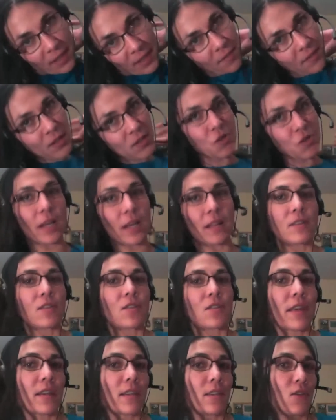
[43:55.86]
of this
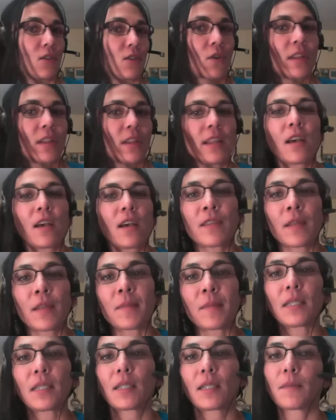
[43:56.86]
challenge, that is totally off
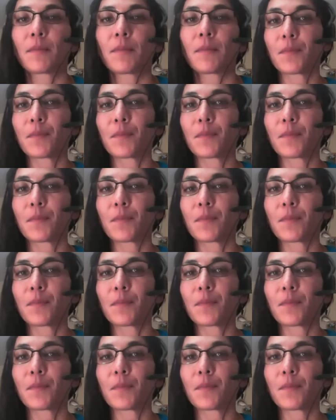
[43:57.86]
limits.